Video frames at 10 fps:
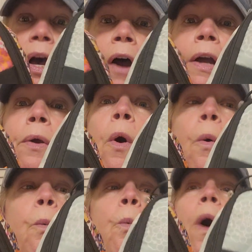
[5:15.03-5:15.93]
All right,
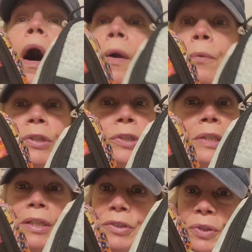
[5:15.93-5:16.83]
why would you
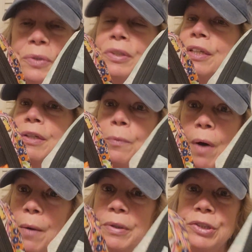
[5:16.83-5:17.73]
need two, Terry?
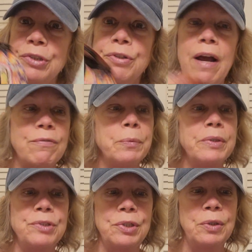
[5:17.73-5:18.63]
Why would you travel
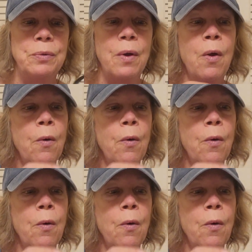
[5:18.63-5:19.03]
with two?